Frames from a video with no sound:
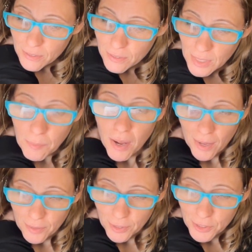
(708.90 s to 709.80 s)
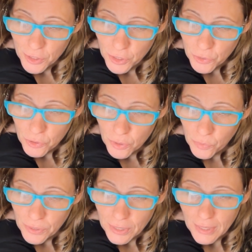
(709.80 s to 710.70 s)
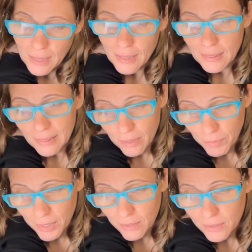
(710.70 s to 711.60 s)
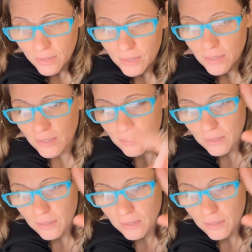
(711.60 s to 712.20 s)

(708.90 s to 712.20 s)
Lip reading: Some authors use the word limits,